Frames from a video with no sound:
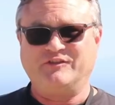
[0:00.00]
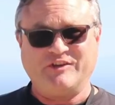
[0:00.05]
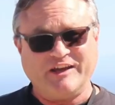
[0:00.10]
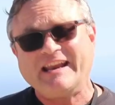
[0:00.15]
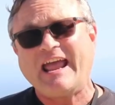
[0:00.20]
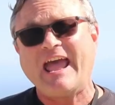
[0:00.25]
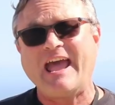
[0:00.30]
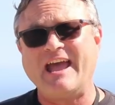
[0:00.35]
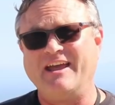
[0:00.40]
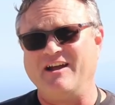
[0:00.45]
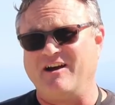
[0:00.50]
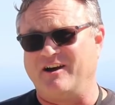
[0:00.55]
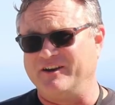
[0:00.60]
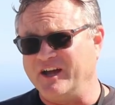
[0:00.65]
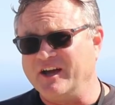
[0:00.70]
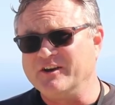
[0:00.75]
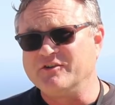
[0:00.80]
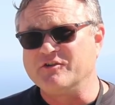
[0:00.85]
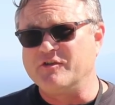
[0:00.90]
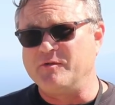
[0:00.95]
Today on
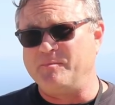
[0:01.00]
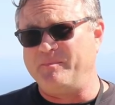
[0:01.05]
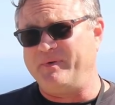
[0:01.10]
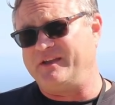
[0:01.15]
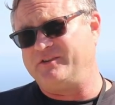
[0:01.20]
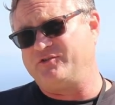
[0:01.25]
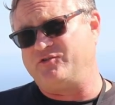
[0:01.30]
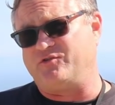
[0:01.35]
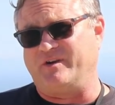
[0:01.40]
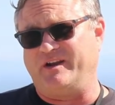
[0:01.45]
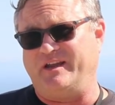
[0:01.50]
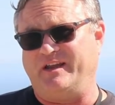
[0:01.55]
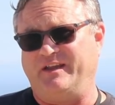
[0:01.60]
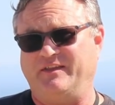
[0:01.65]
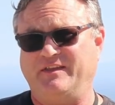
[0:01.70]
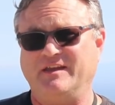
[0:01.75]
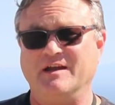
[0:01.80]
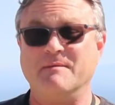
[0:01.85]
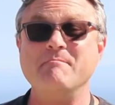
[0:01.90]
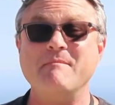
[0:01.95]
Under the Big Tree,
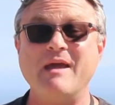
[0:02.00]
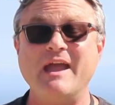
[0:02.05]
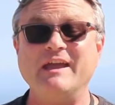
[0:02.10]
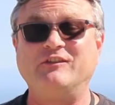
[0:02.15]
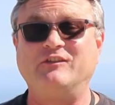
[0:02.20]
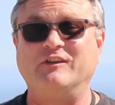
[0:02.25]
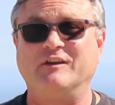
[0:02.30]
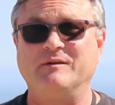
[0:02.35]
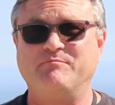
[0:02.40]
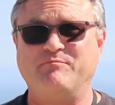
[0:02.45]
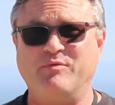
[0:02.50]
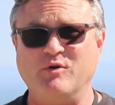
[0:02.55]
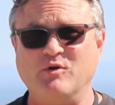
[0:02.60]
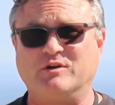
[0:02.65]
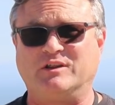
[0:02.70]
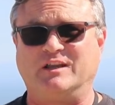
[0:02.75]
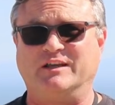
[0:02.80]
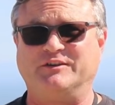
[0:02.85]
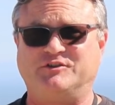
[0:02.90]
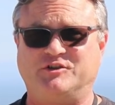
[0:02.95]
the amazing
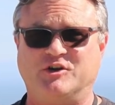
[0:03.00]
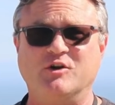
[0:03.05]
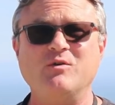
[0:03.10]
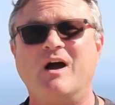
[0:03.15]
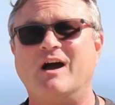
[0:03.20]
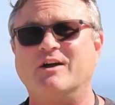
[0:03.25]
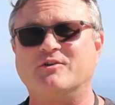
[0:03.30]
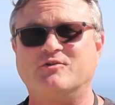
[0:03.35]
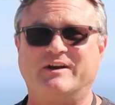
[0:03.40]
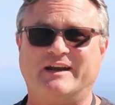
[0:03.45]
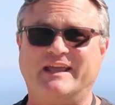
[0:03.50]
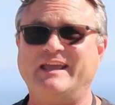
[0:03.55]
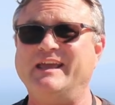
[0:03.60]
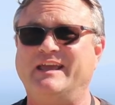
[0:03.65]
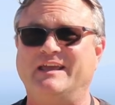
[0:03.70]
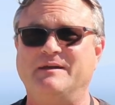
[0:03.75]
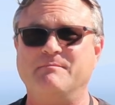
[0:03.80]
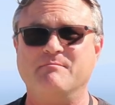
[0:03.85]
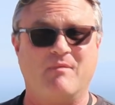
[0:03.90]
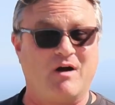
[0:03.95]
Buchla
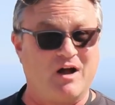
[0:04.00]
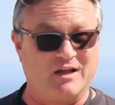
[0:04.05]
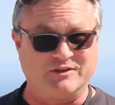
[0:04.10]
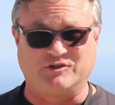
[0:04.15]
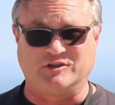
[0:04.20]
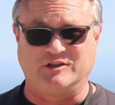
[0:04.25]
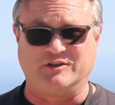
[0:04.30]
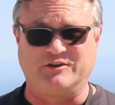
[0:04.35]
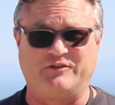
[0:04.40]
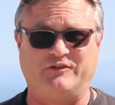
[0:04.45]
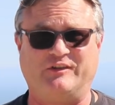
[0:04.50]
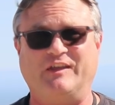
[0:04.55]
200E modular